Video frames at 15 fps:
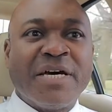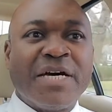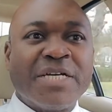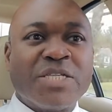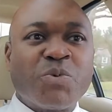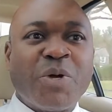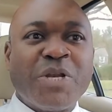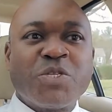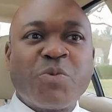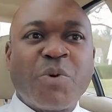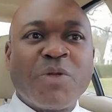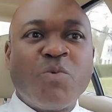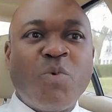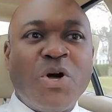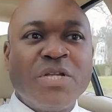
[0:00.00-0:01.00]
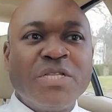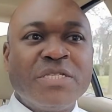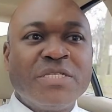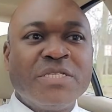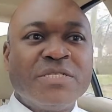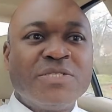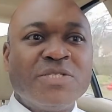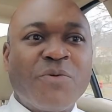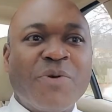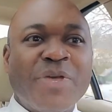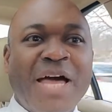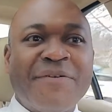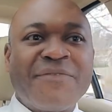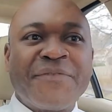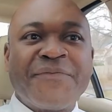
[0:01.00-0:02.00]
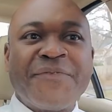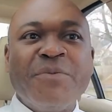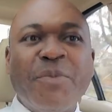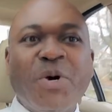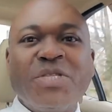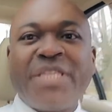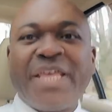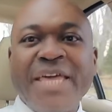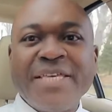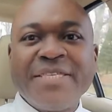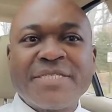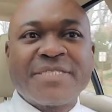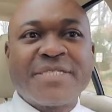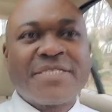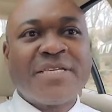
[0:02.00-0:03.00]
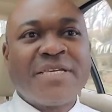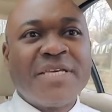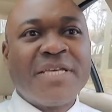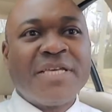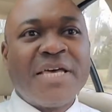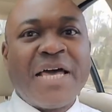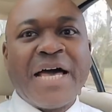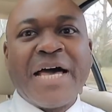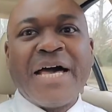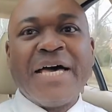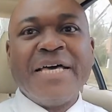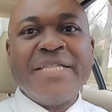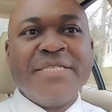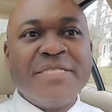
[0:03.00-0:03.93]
2021, so we have a few more days and